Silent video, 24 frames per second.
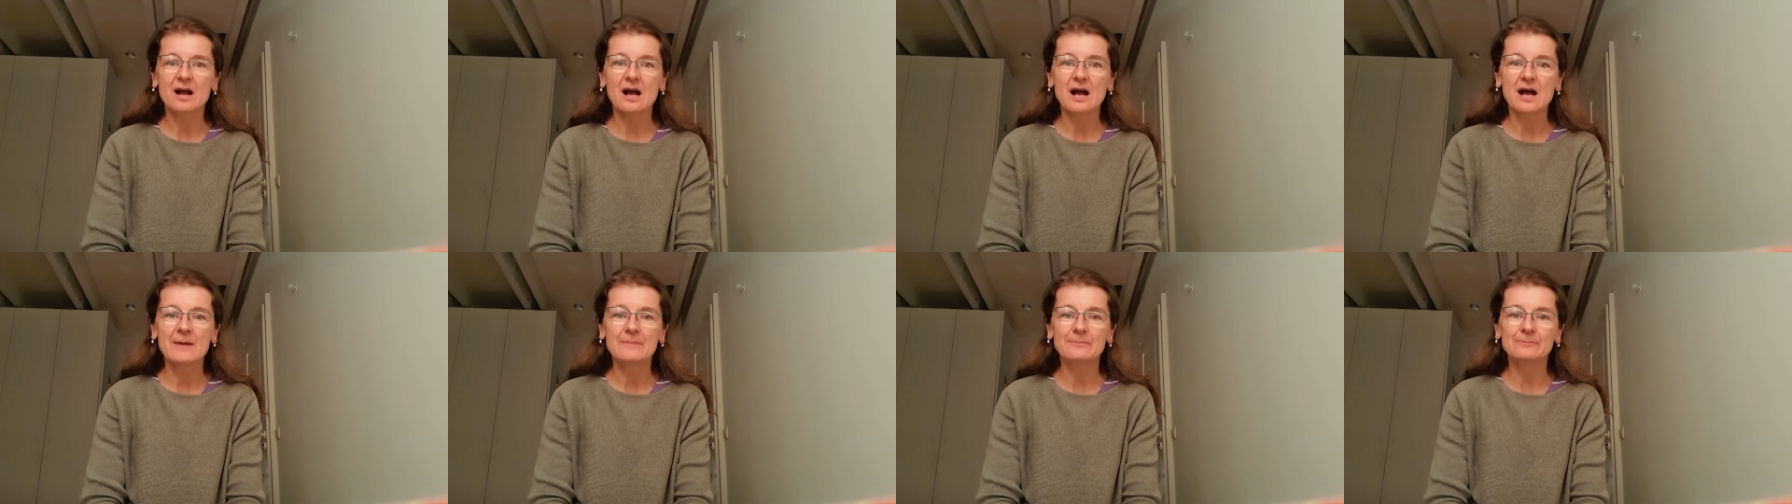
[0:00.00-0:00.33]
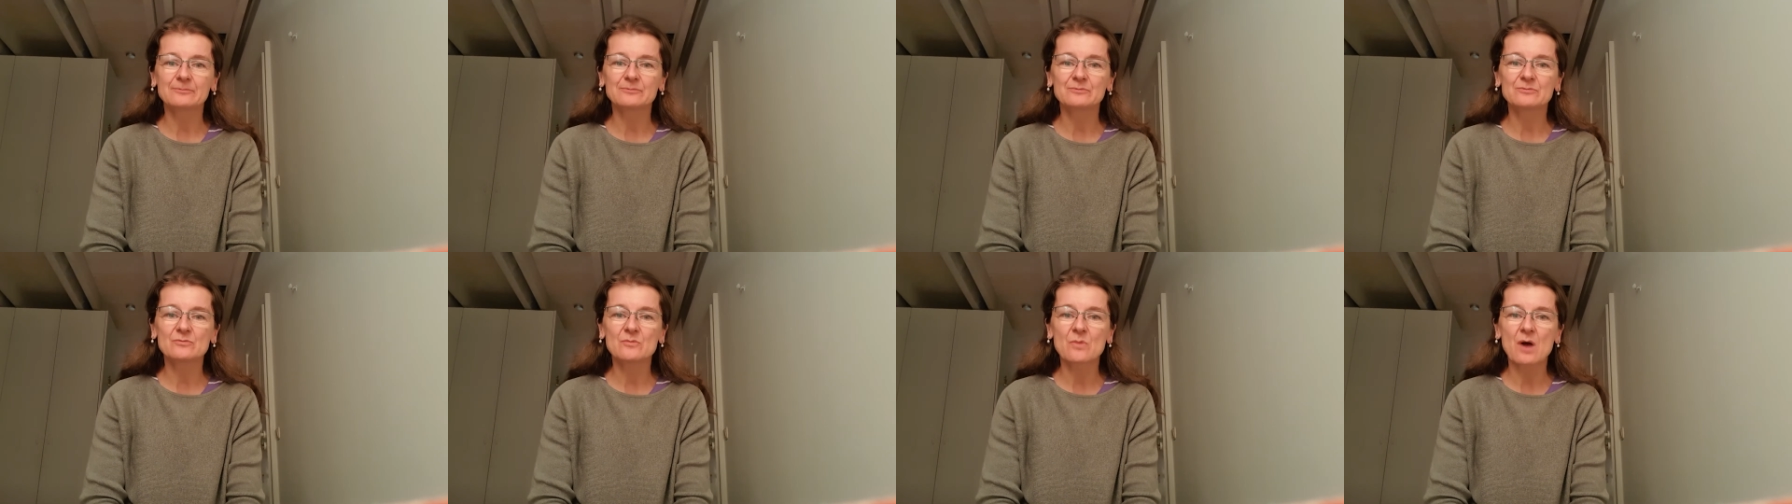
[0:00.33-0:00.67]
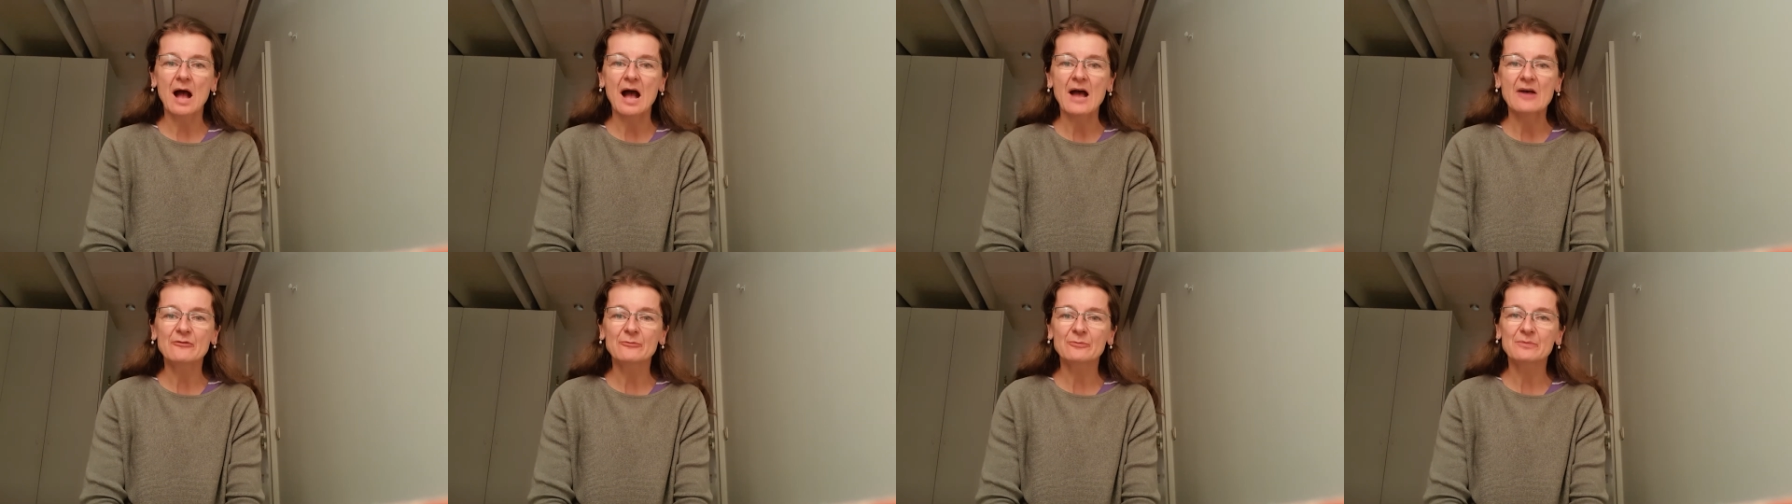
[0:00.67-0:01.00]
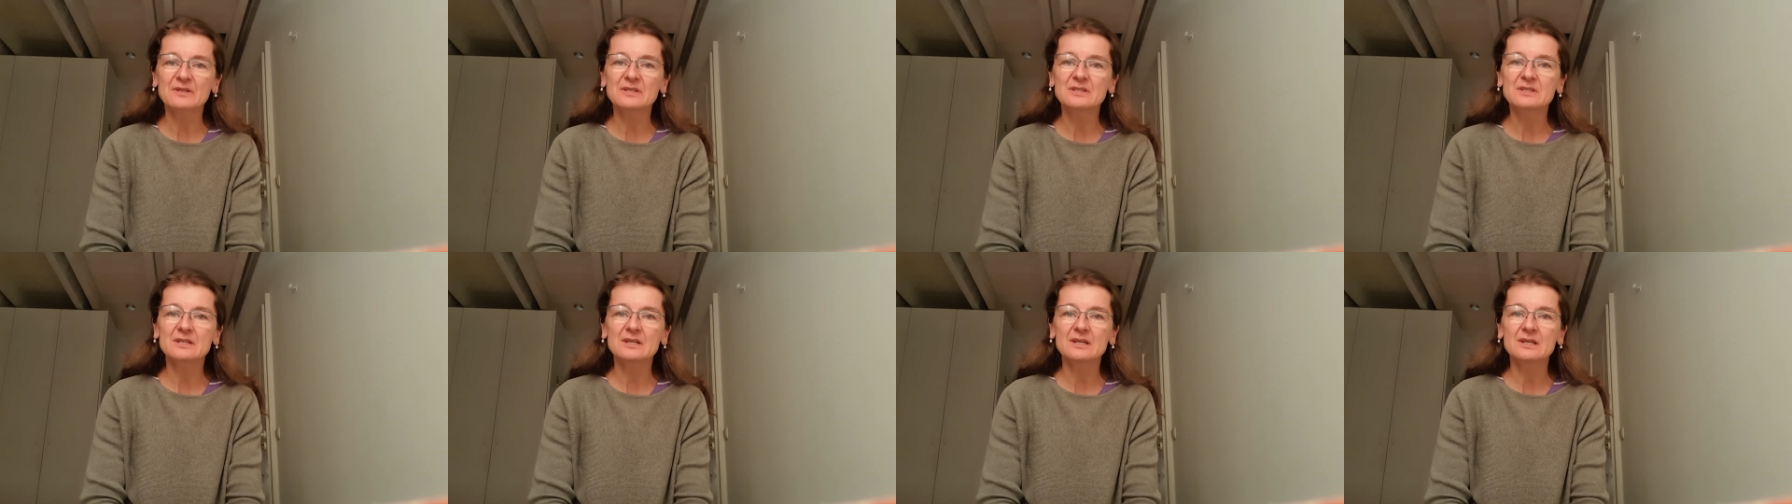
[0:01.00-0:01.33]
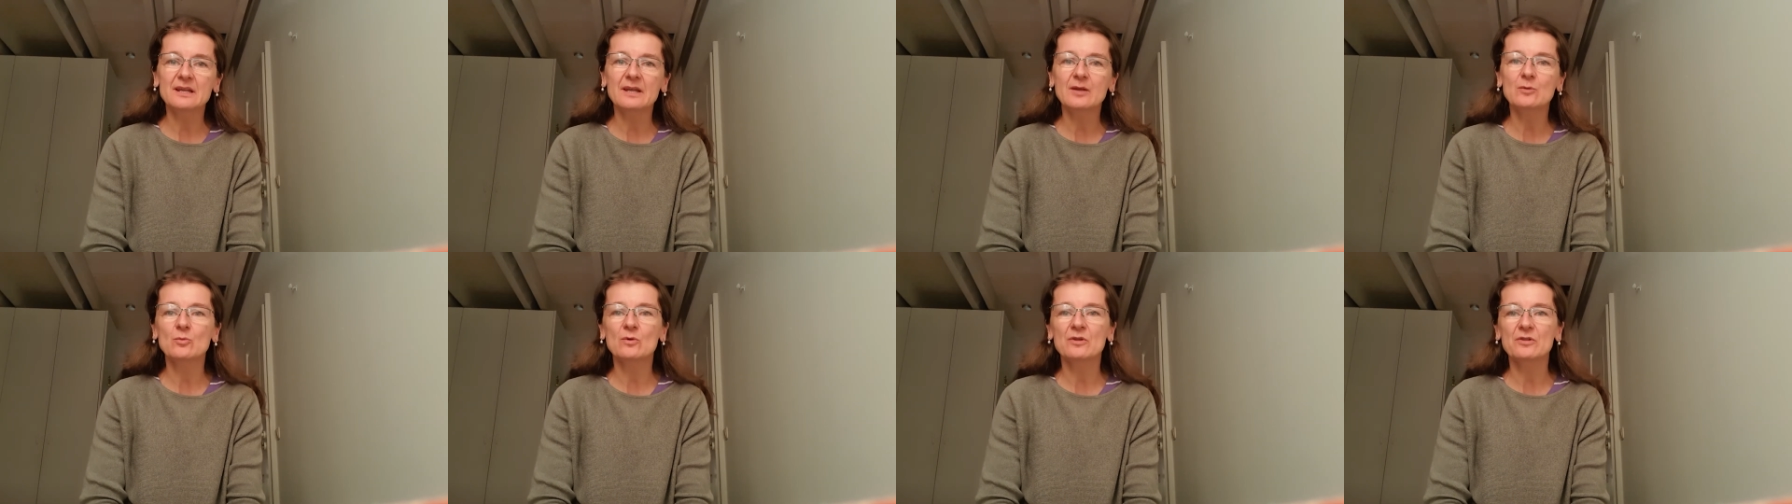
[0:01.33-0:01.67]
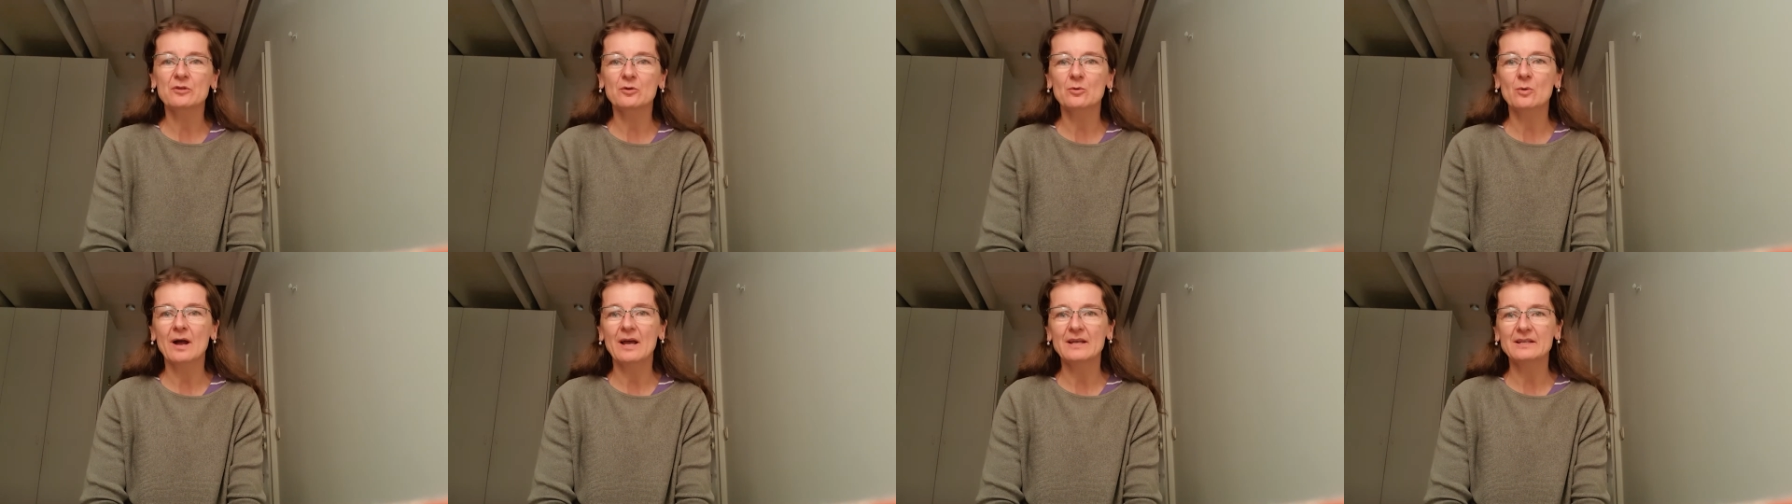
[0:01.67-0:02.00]
I've been dealing with
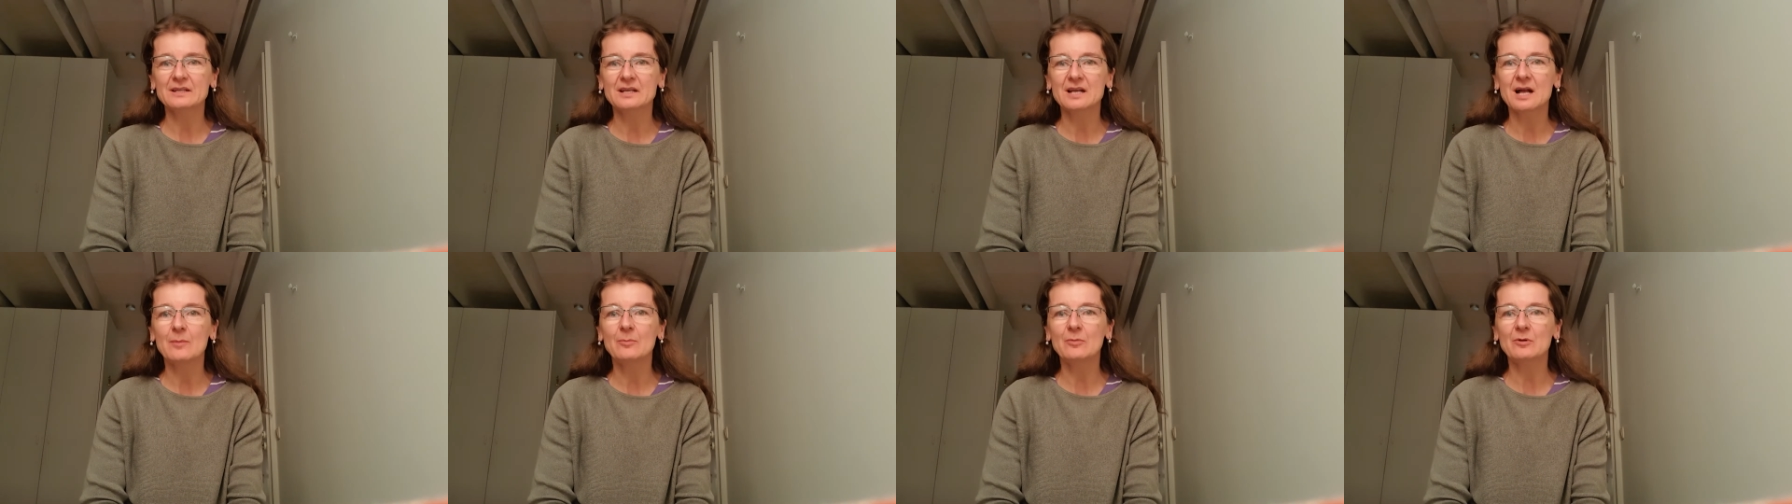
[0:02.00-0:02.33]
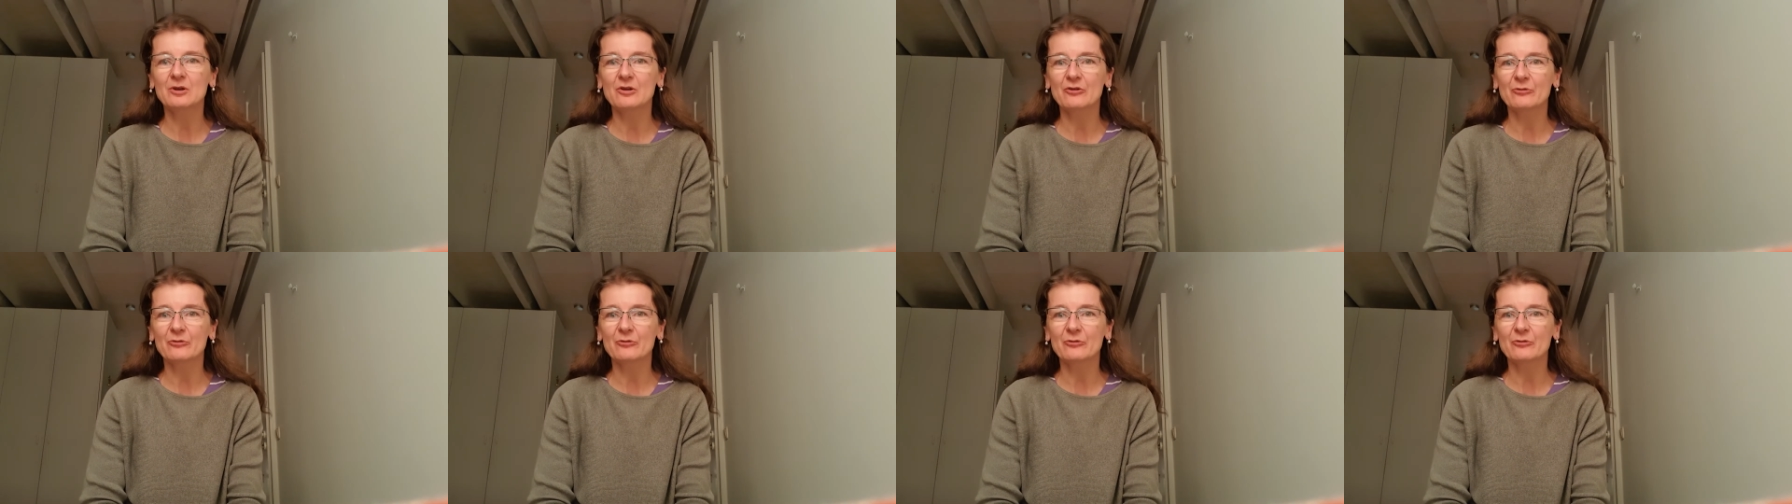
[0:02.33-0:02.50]
quite a couple